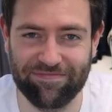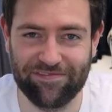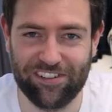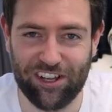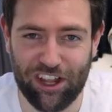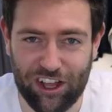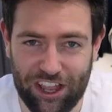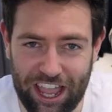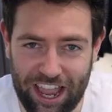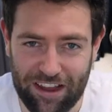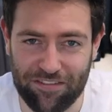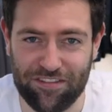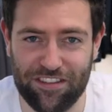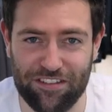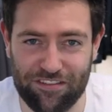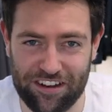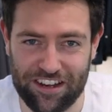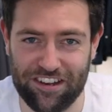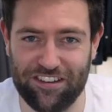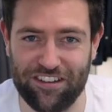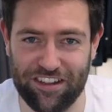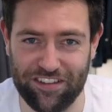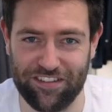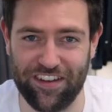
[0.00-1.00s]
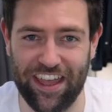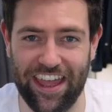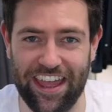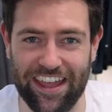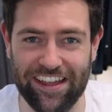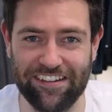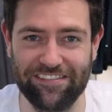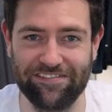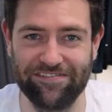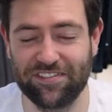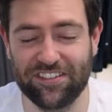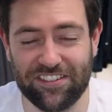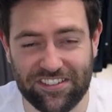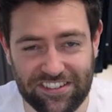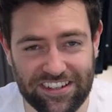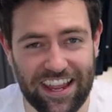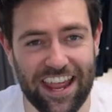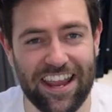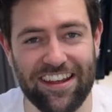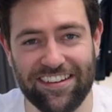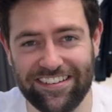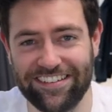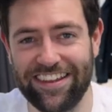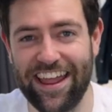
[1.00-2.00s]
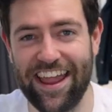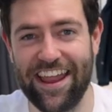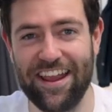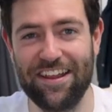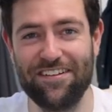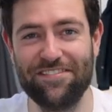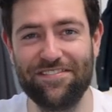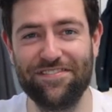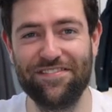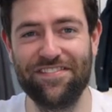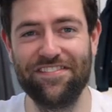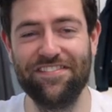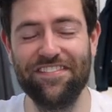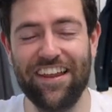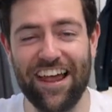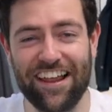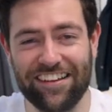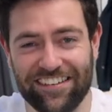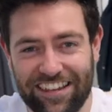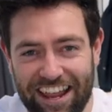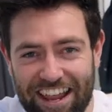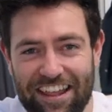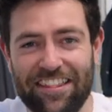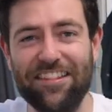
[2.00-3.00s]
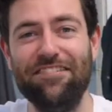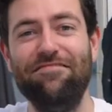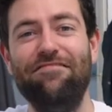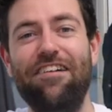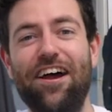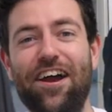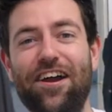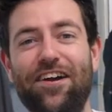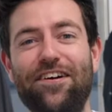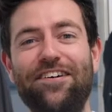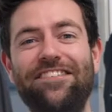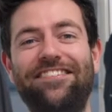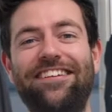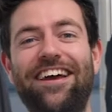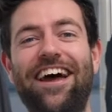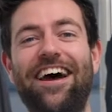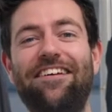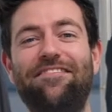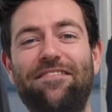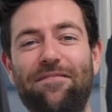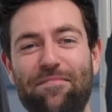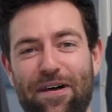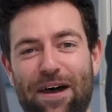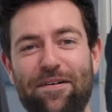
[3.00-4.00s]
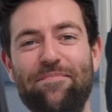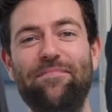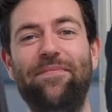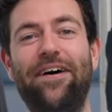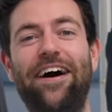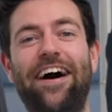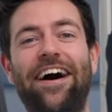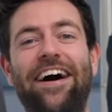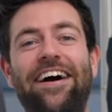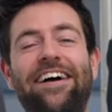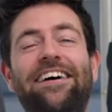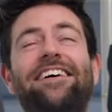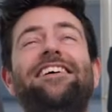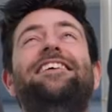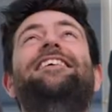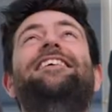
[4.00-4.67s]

look after each other. Stay safe. Let's hit the road. And remember,